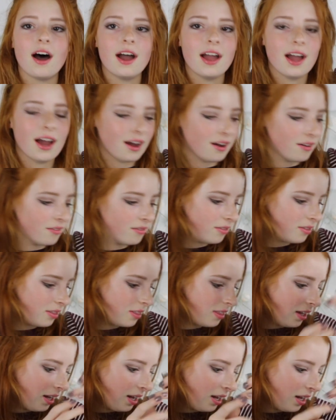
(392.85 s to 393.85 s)
I have
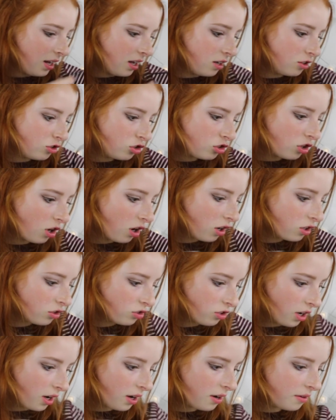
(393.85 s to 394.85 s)
the
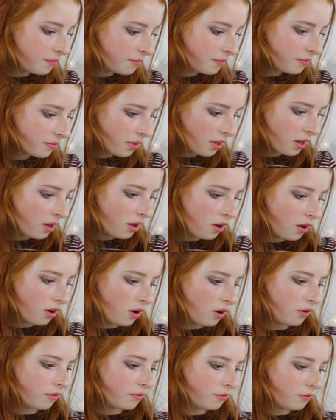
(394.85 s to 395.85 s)
charger
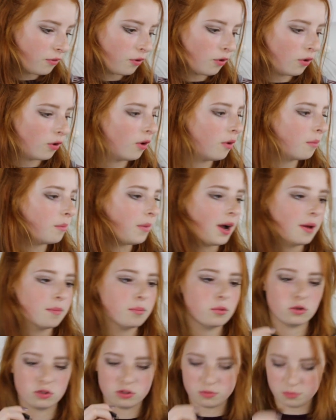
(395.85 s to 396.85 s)
for my
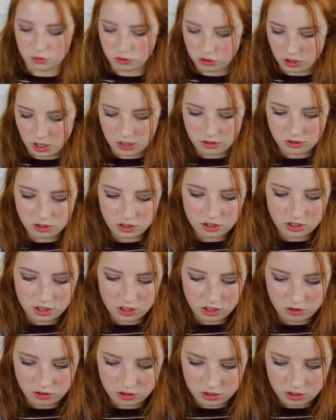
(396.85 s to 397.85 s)
portable charger. So
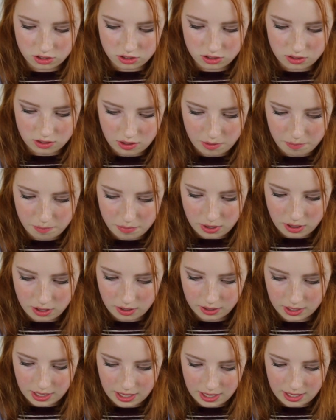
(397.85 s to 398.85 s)
you just
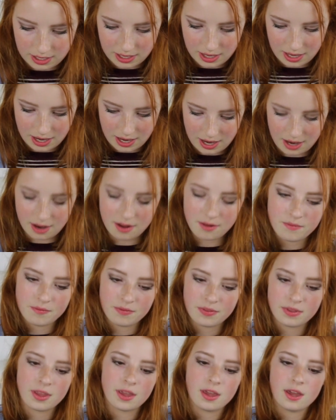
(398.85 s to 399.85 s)
plug it in here
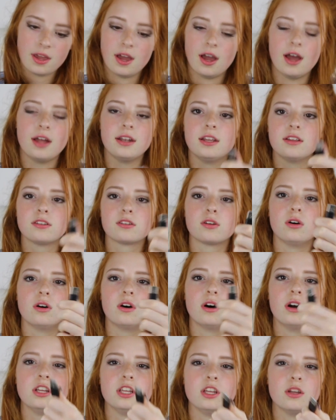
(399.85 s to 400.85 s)
and it's
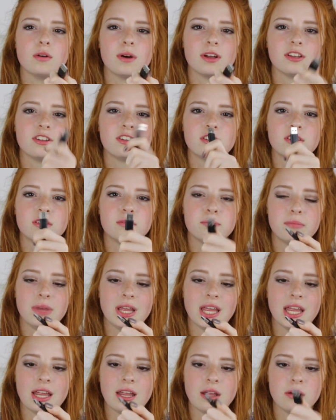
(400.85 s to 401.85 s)
got a
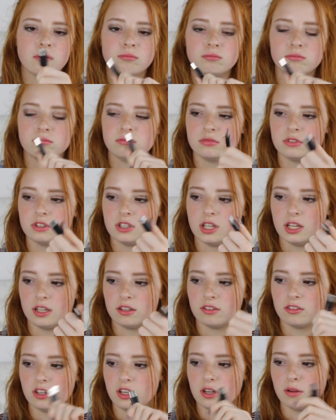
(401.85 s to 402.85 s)
USB
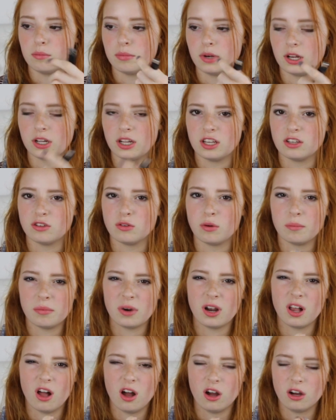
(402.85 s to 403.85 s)
thing so you can plug it into a
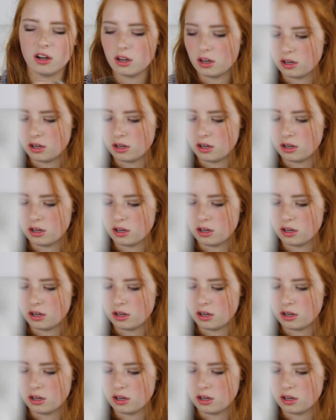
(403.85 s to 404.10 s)
plug.